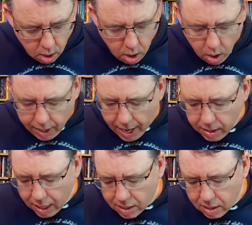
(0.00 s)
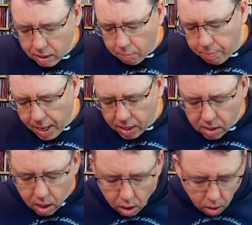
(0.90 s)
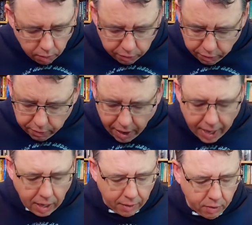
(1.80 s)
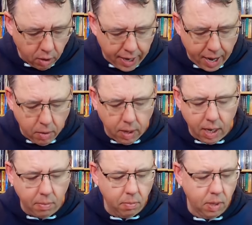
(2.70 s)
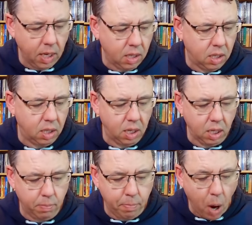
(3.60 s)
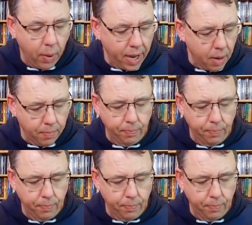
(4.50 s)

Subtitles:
Okay, the last little bit of vinyl I've got now. It's Bowie.